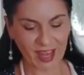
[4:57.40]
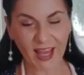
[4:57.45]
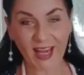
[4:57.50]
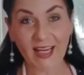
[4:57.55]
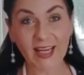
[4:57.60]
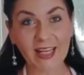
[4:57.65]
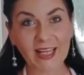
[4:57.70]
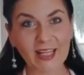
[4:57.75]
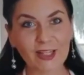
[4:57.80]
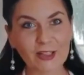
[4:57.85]

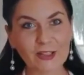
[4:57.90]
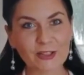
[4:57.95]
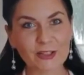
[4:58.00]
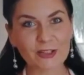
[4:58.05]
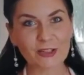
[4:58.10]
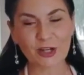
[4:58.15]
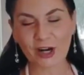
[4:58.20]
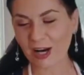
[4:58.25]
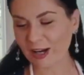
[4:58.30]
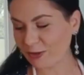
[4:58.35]
And I
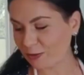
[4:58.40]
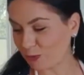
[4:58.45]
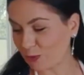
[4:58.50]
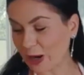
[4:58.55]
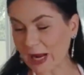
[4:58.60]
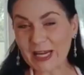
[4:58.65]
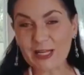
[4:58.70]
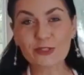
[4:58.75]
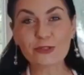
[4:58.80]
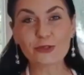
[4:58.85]
cannot
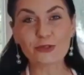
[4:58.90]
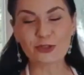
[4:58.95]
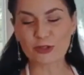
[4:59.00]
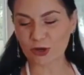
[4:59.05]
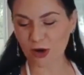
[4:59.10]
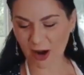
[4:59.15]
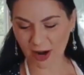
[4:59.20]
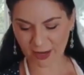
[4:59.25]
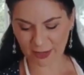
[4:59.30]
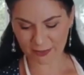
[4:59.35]
wait to
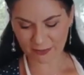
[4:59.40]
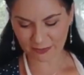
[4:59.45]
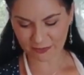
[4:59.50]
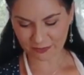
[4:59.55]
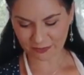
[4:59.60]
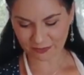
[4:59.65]
try.